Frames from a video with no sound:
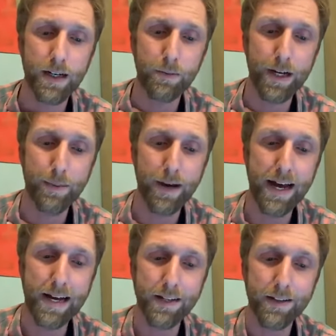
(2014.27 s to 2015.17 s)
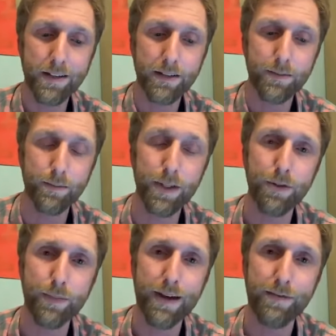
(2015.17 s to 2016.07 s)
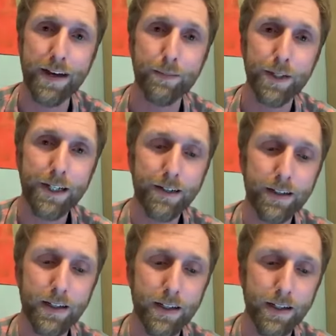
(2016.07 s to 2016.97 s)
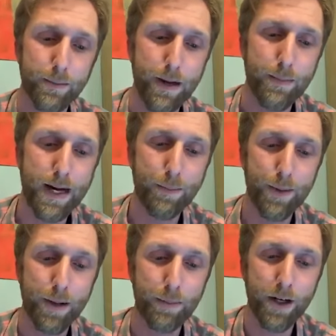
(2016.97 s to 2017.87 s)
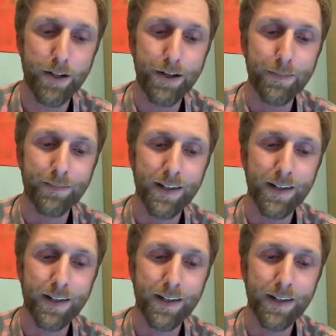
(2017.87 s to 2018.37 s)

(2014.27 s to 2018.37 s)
when he passed, and be with my family, my mom and my brother,